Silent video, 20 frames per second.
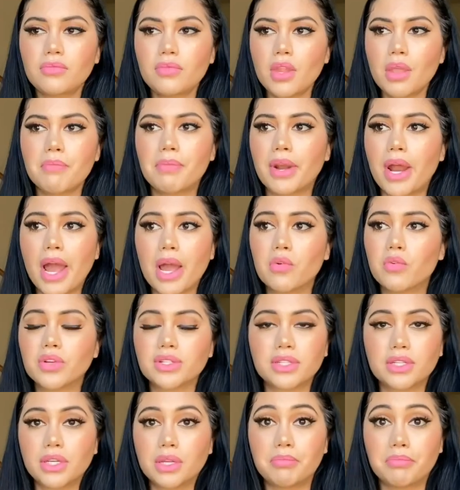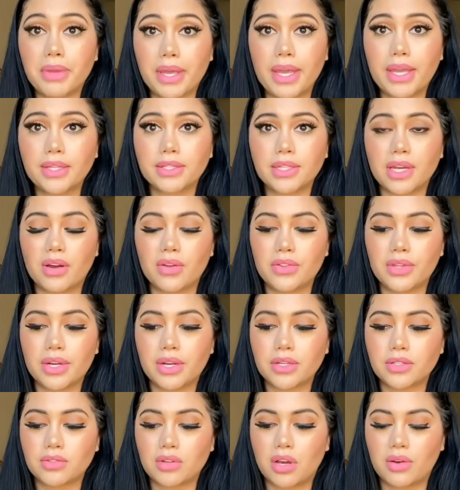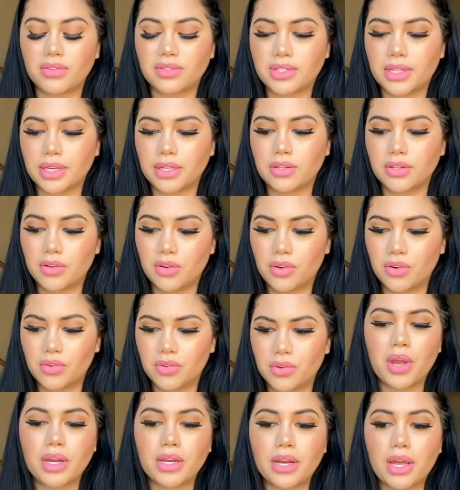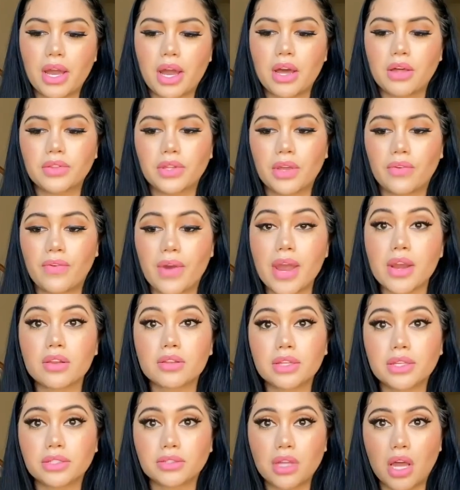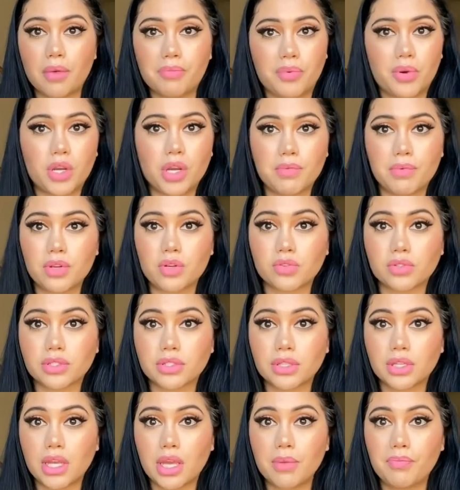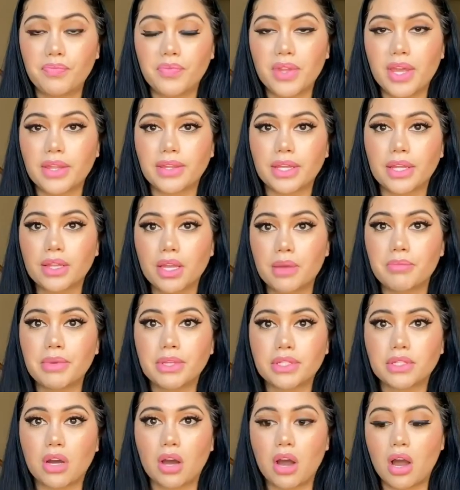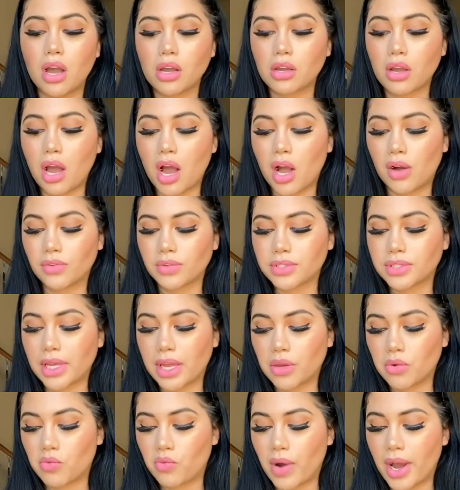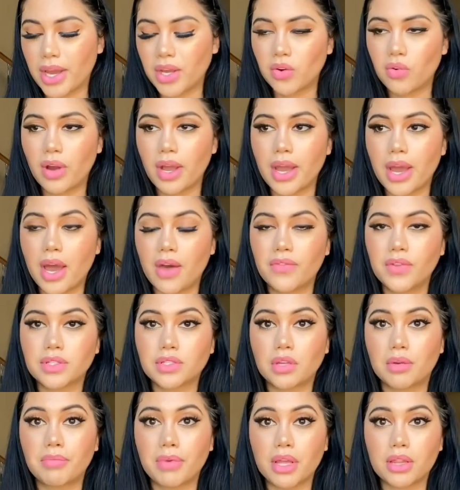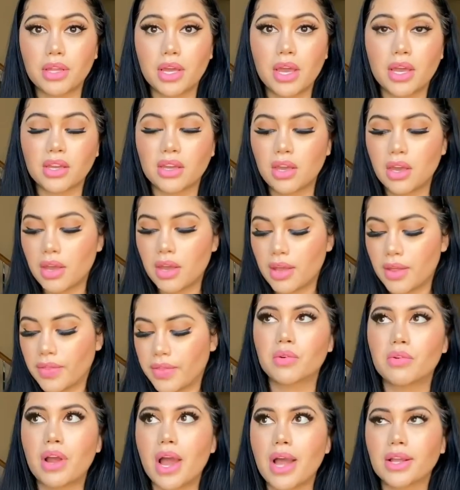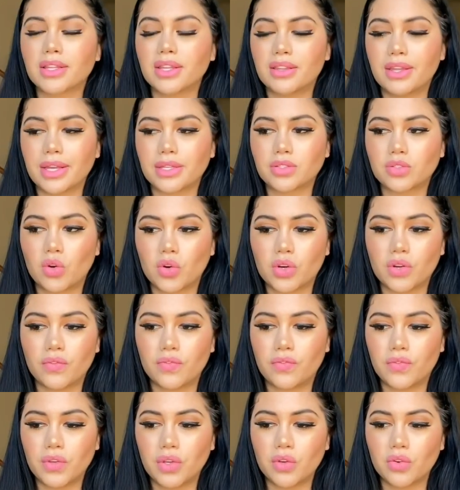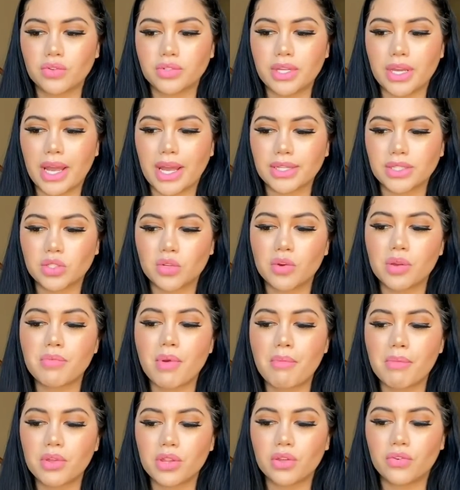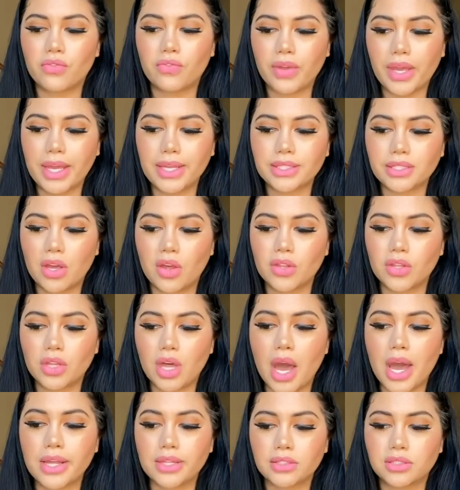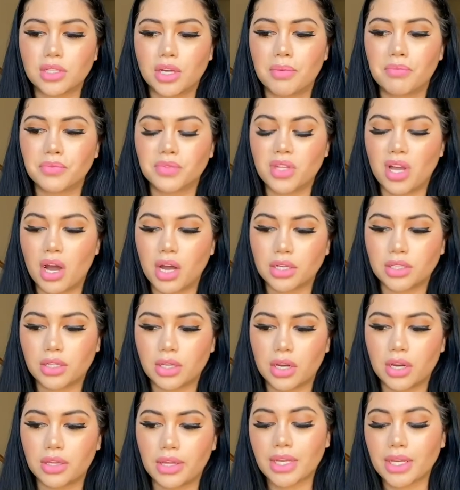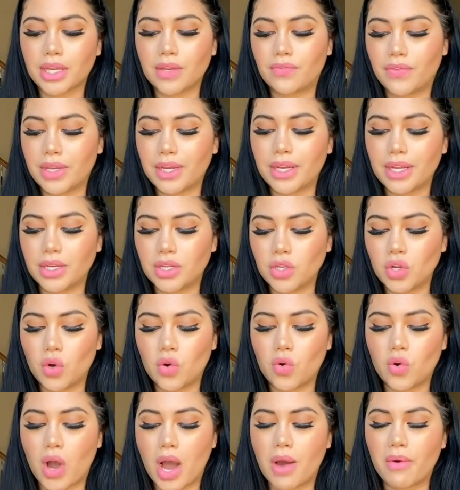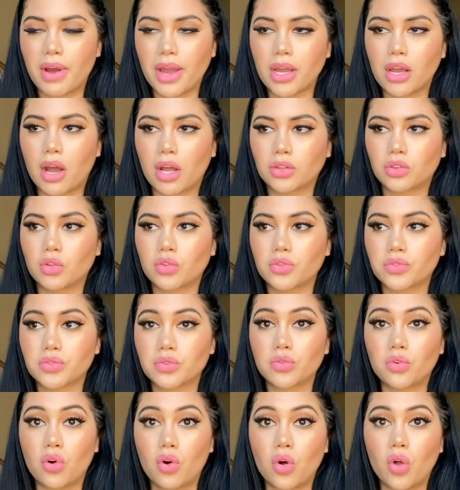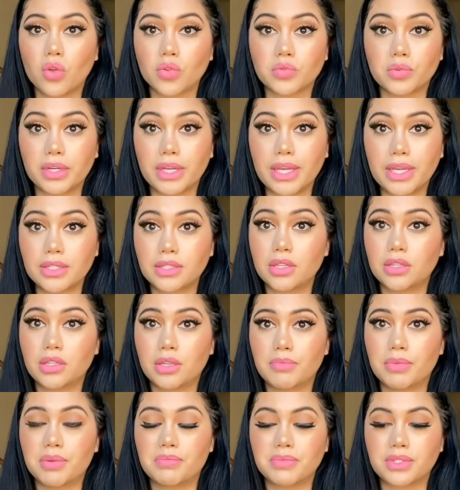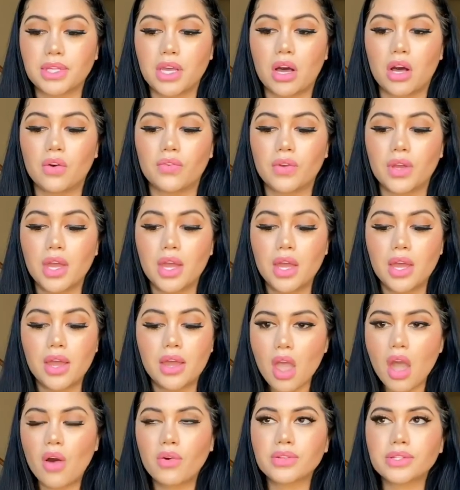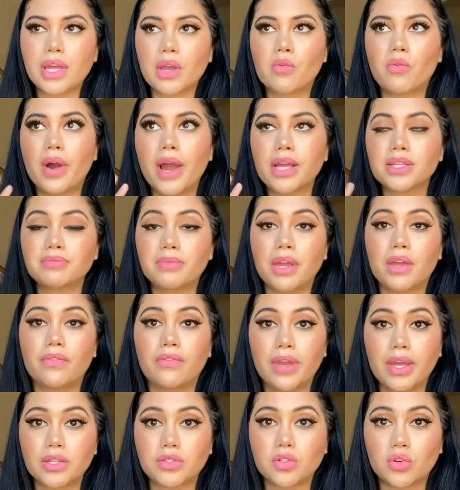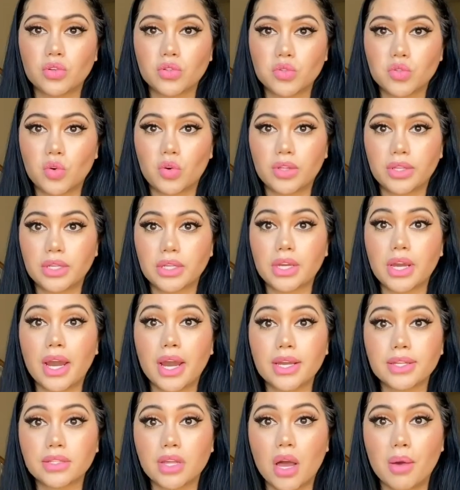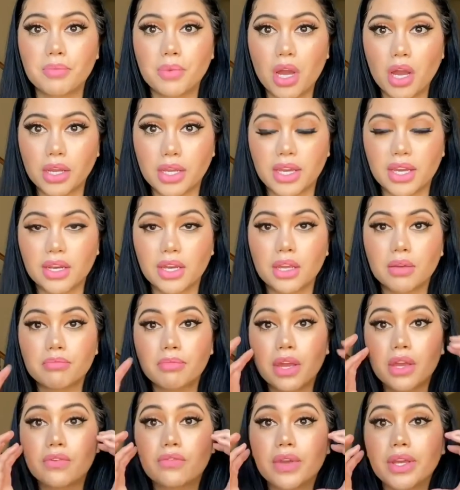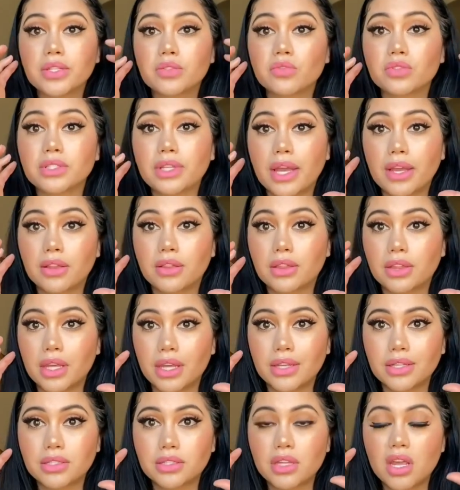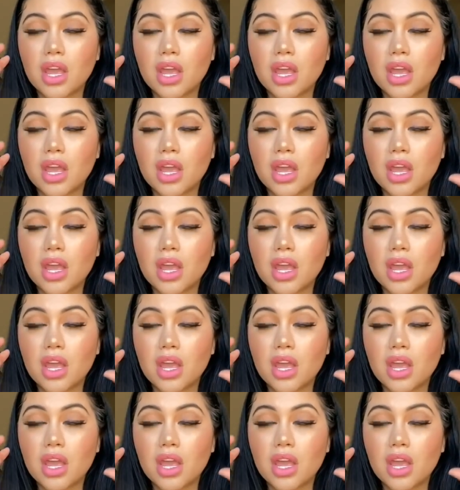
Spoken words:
But I wasn't in pain down there, so I was like, no. When they finally stopped putting me to sleep and they let me talk, I was like, why do I have this on my leg? They were acting like so confused. Like I still remember the face on that dumb doctor. Like if he didn't know how I got those 2 holes when he did them himself. I was like, why is my face so swollen? Guys, I'm not kidding. My face was like this.